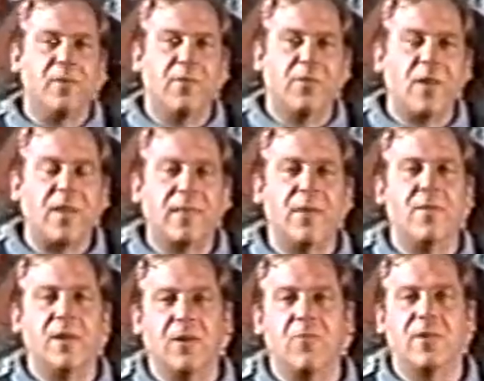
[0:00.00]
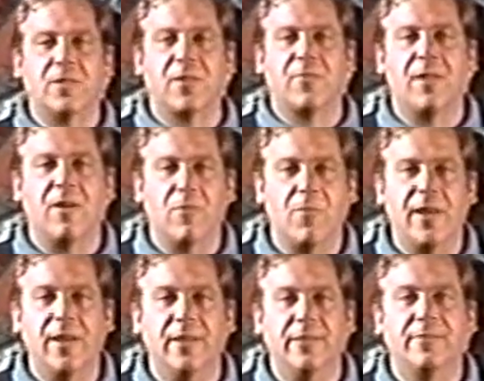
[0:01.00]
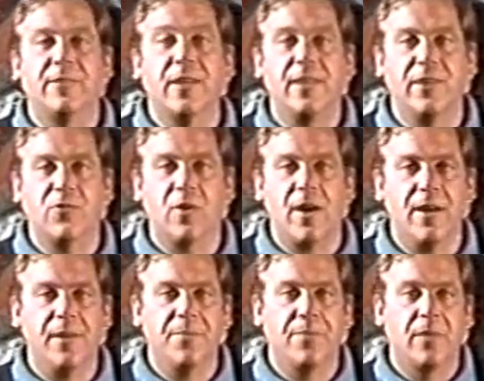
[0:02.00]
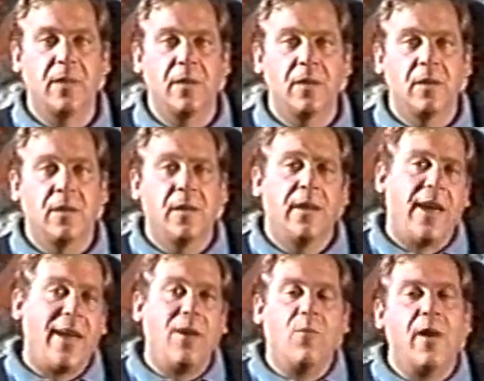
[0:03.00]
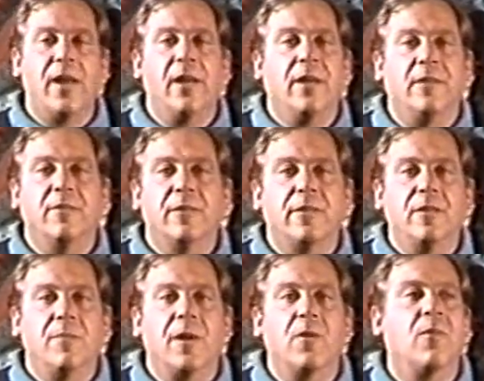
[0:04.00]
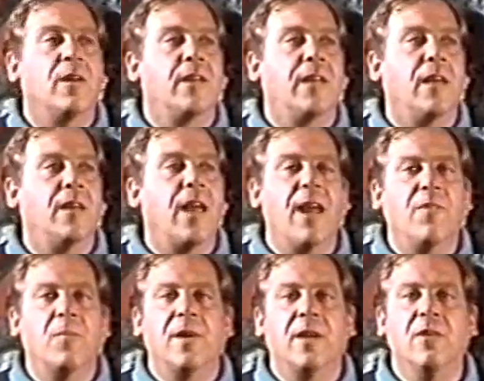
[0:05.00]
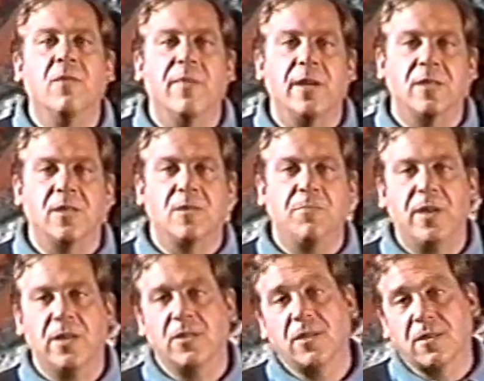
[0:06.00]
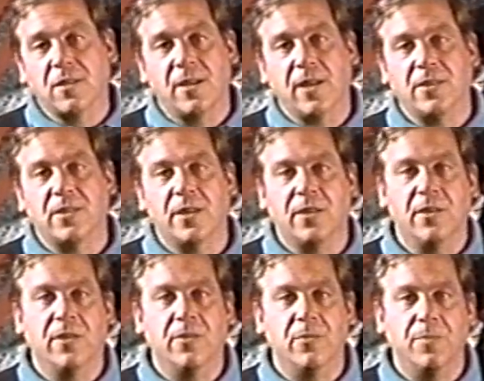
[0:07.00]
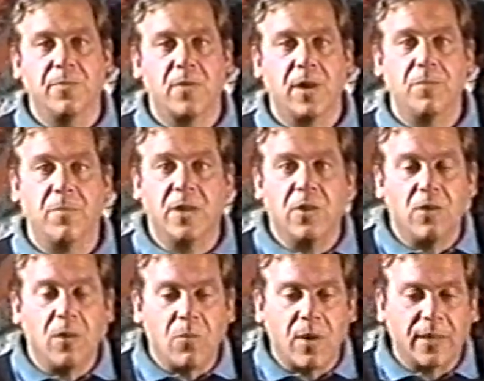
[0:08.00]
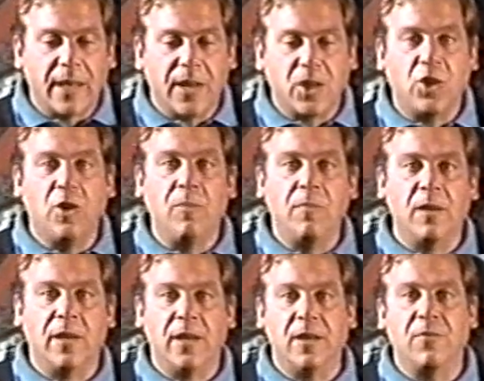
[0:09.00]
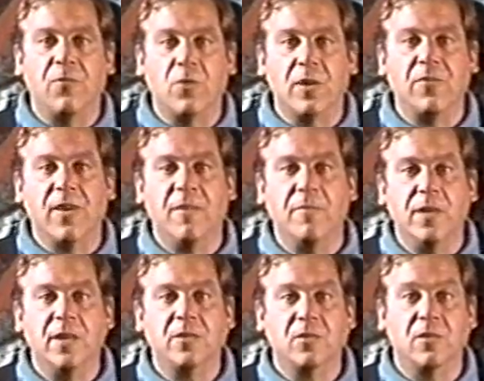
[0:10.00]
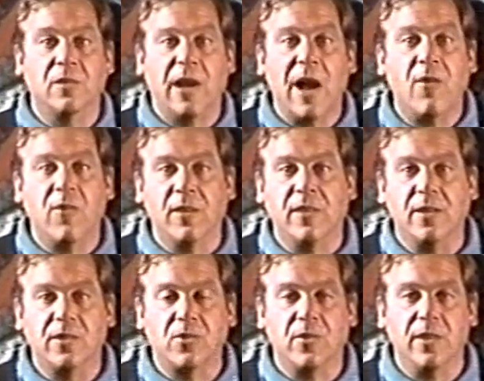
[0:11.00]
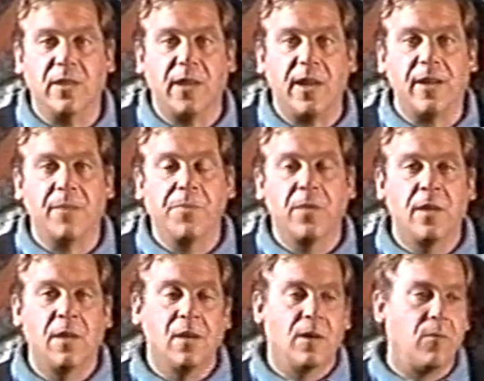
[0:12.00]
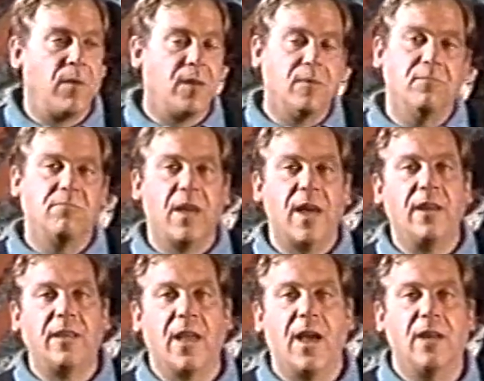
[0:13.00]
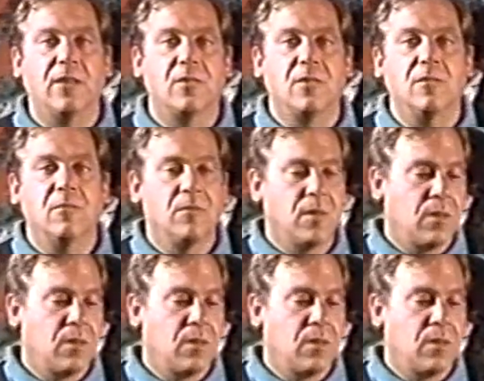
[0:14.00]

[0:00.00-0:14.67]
who thought they wanted to watch a 3-hour wedding until they tried it. At a wedding, you might want to get everybody who makes a speech. It's the nice thing to do, right? But you don't want that accumulated 45 minutes or hour that it's going to take. A way to edit that is to